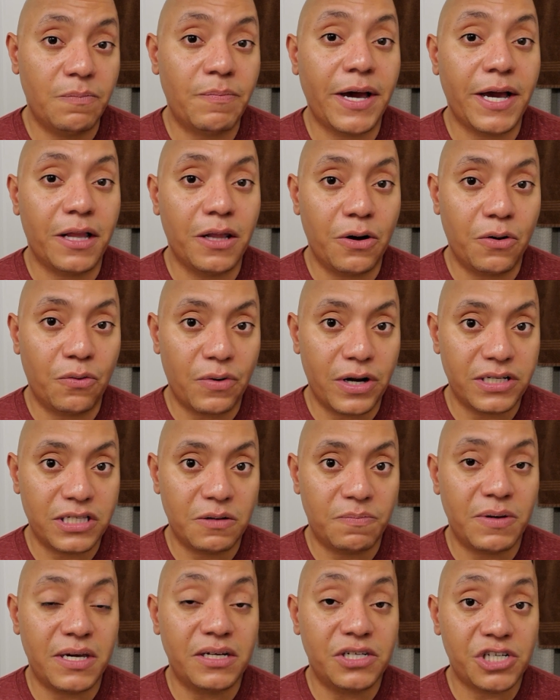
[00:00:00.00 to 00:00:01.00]
by Glow
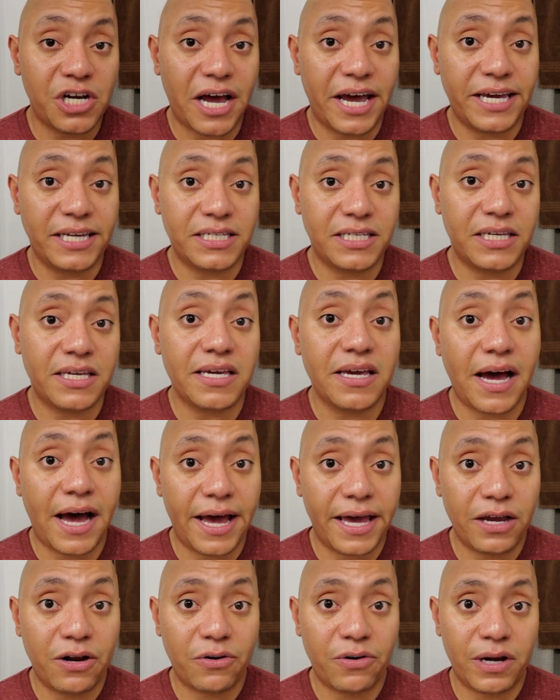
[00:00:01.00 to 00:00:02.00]
Recipe chai tea
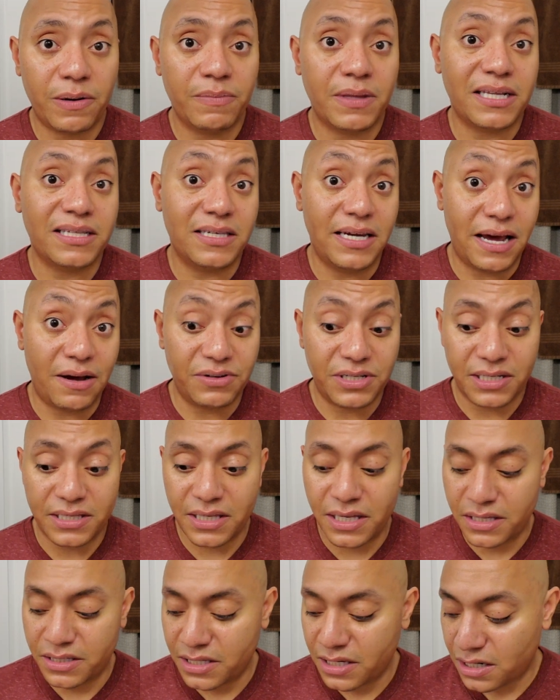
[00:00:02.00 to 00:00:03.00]
eye cream that's now
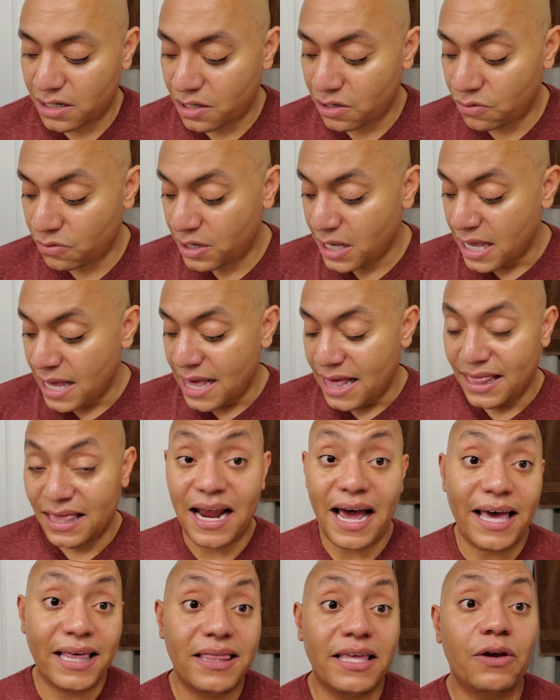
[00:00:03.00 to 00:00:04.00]
discontinued, that
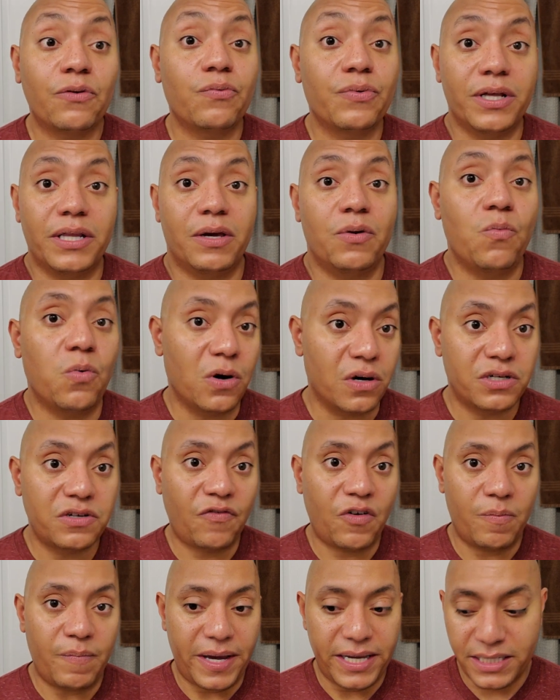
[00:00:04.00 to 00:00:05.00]
I think really worked
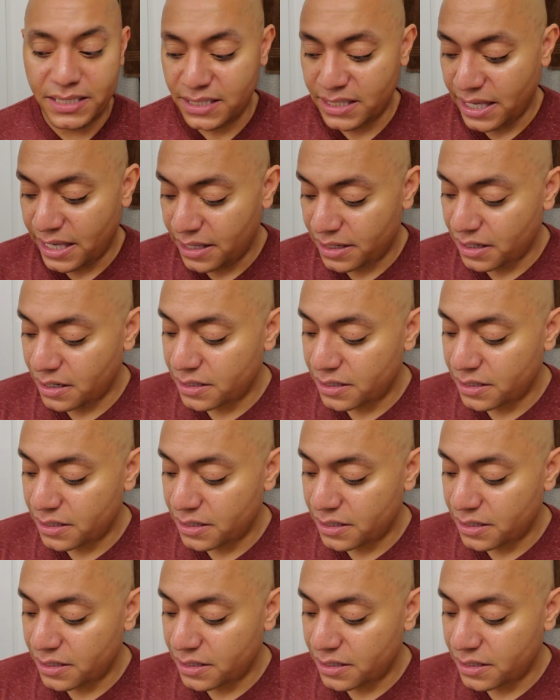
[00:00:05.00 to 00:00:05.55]
for my skin.